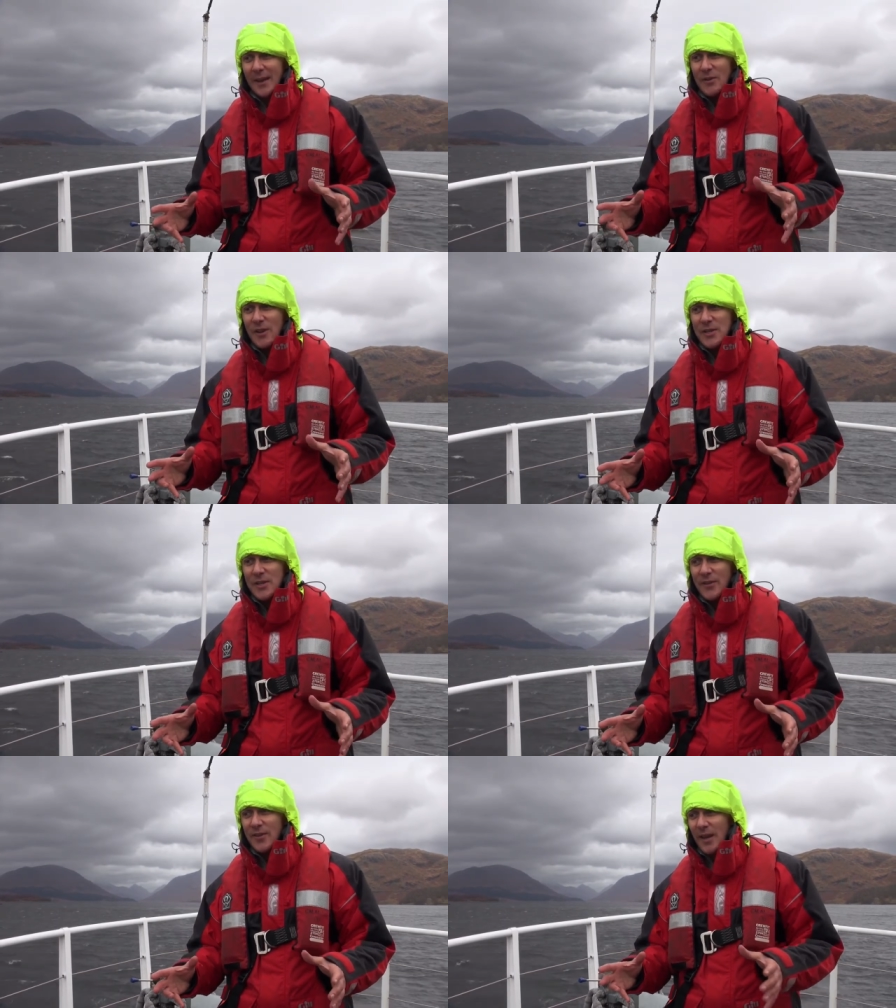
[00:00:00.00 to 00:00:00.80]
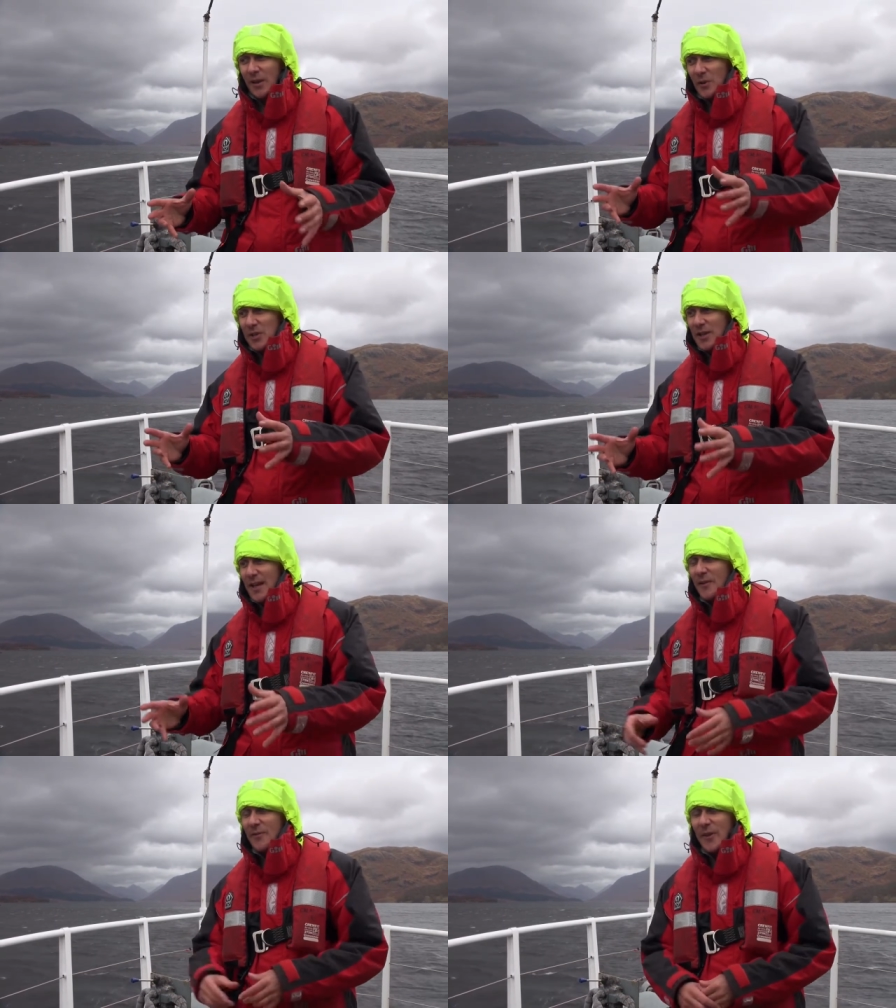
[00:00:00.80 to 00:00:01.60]
creatures which
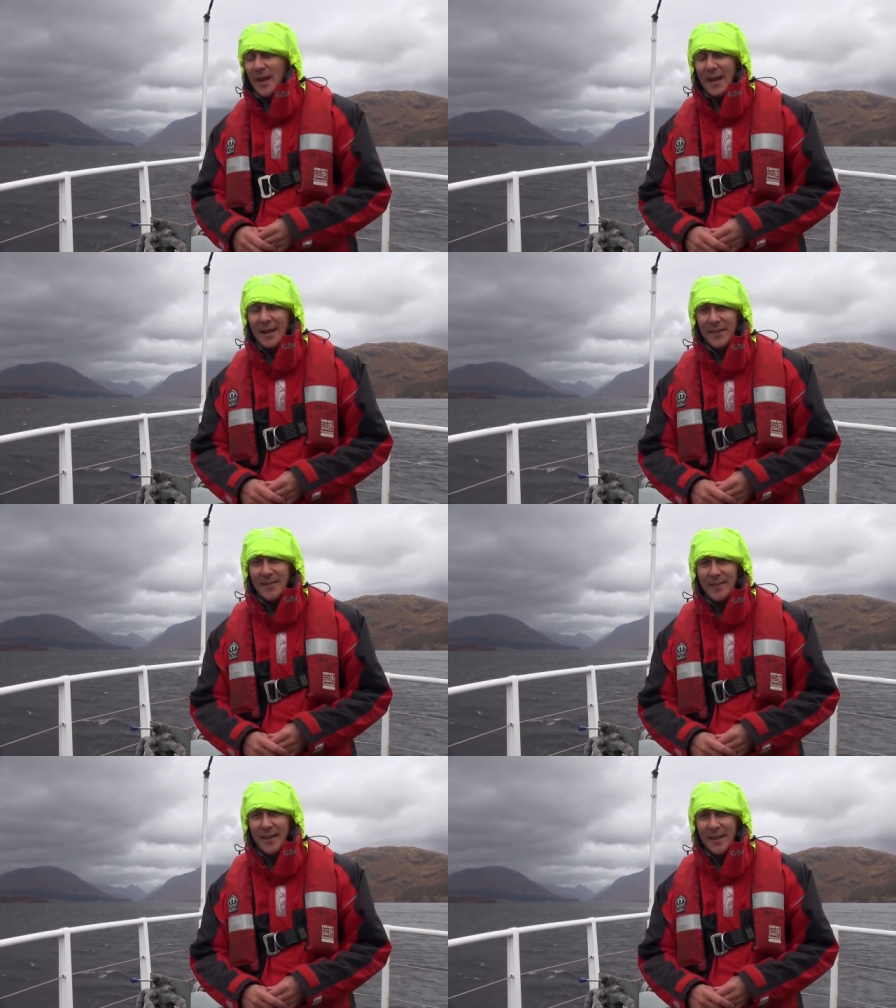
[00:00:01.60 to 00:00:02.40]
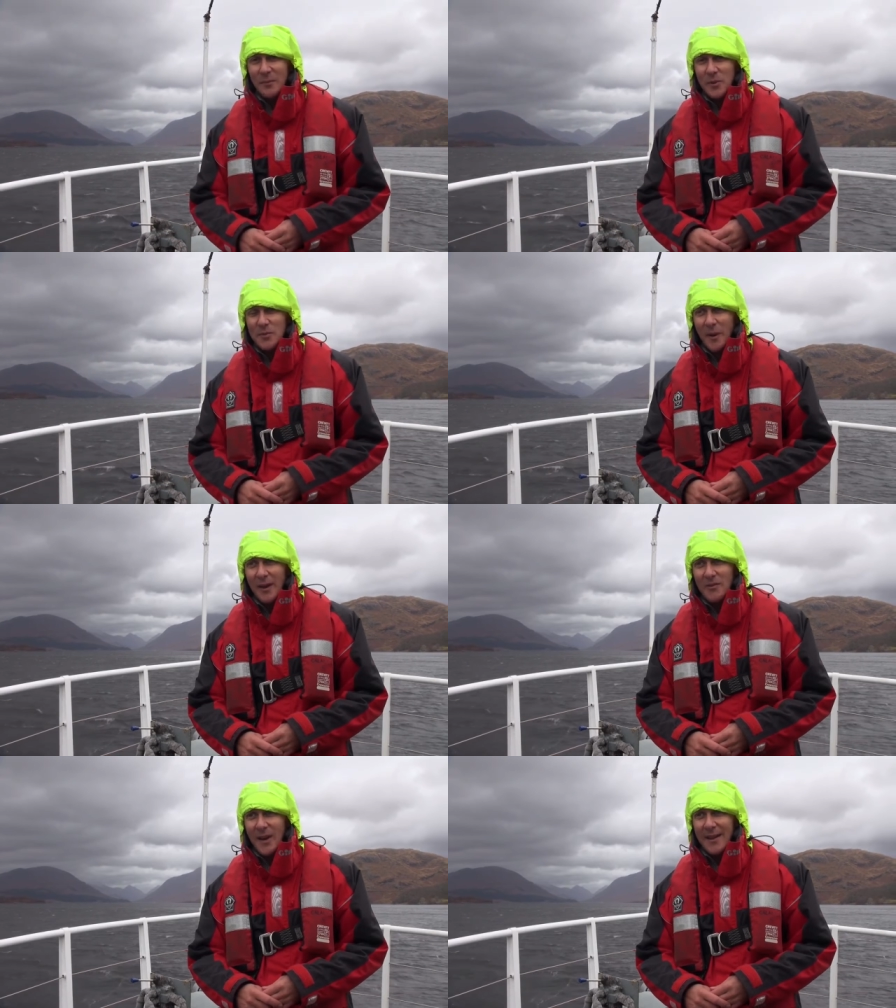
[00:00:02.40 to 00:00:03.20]
live in the sea and which
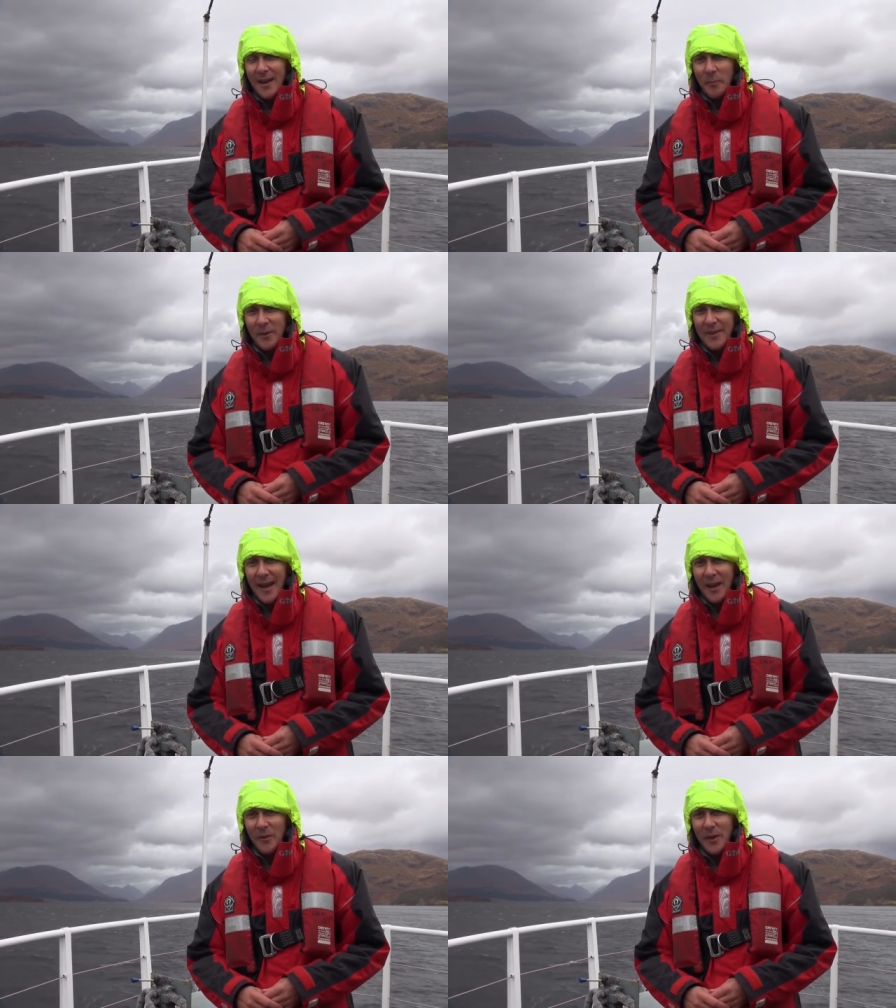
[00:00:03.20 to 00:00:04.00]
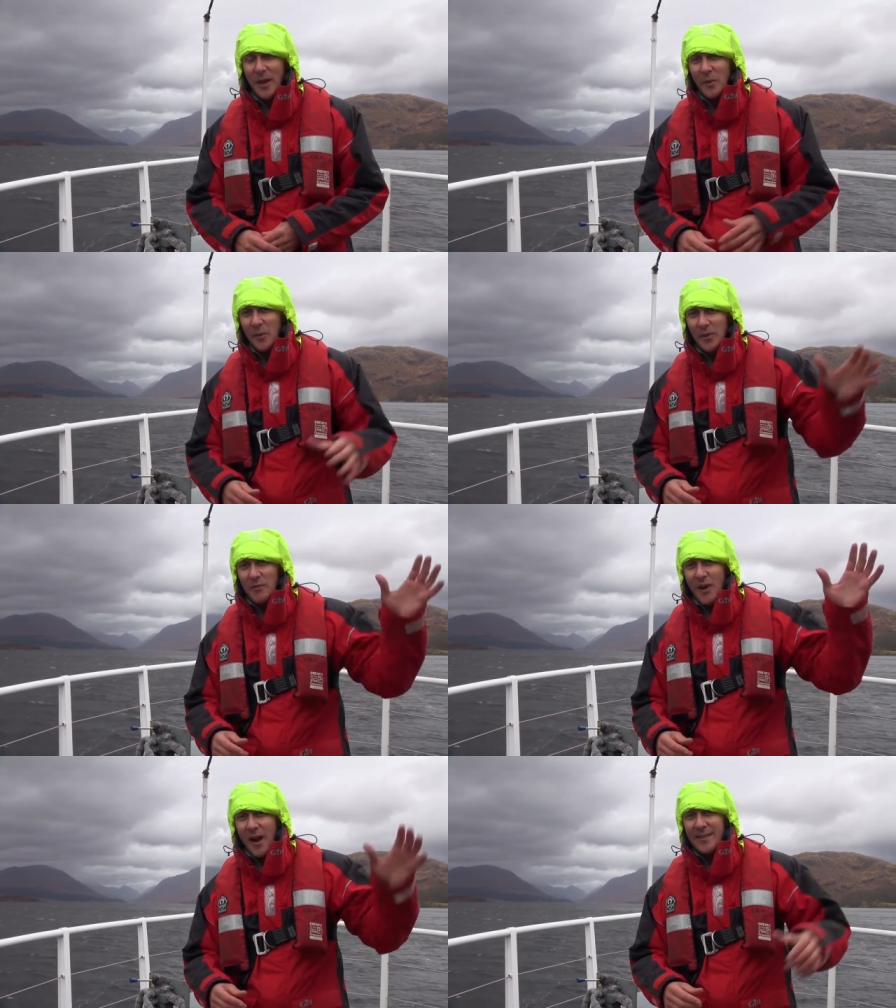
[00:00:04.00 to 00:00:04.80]
migrate up and down with the
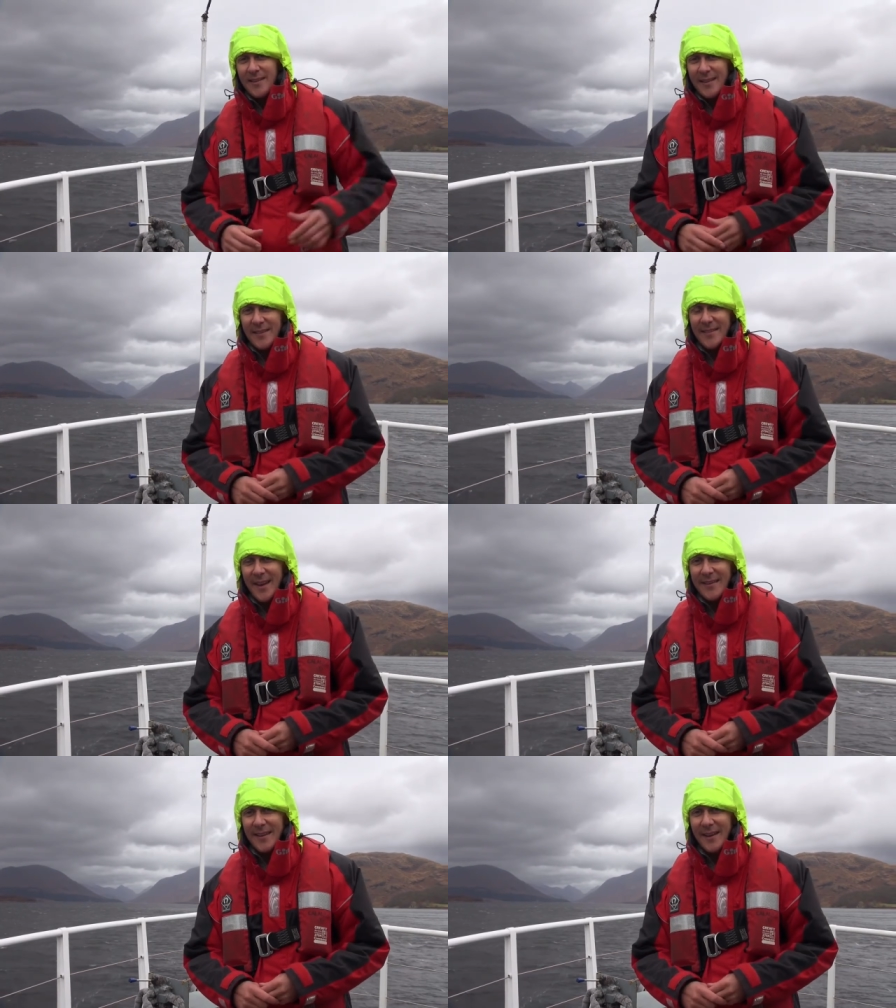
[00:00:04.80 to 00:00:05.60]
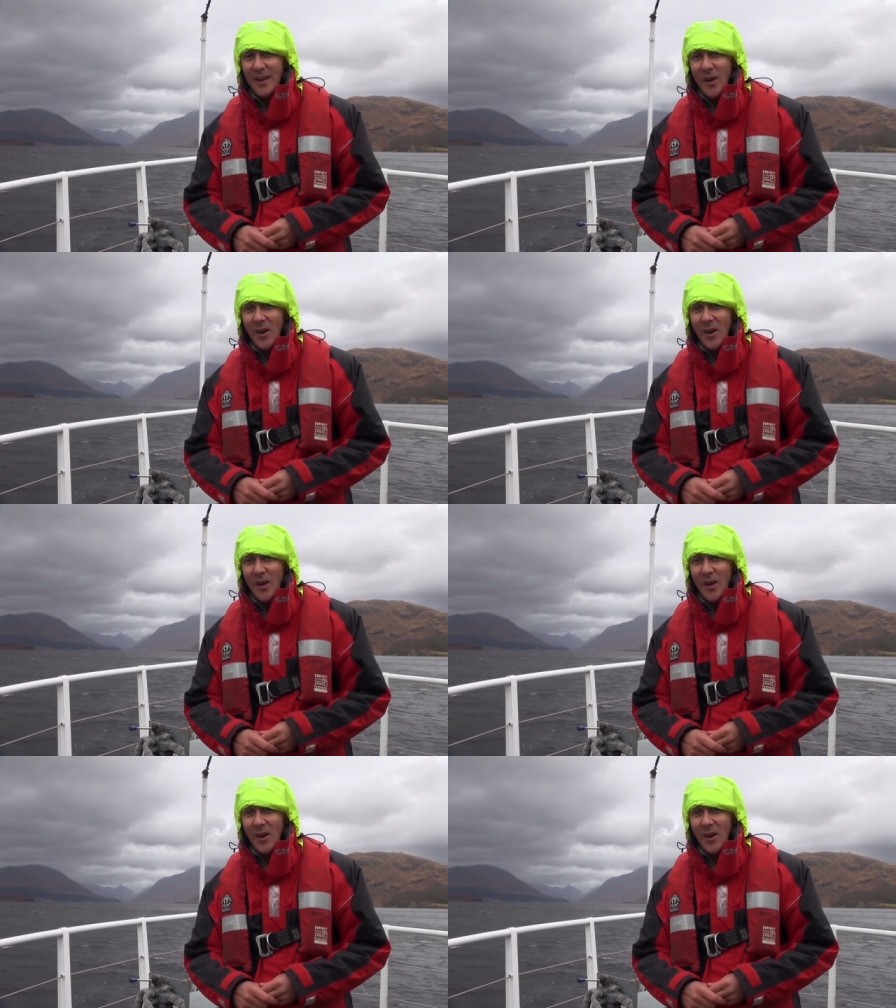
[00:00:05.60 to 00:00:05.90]
rising and setting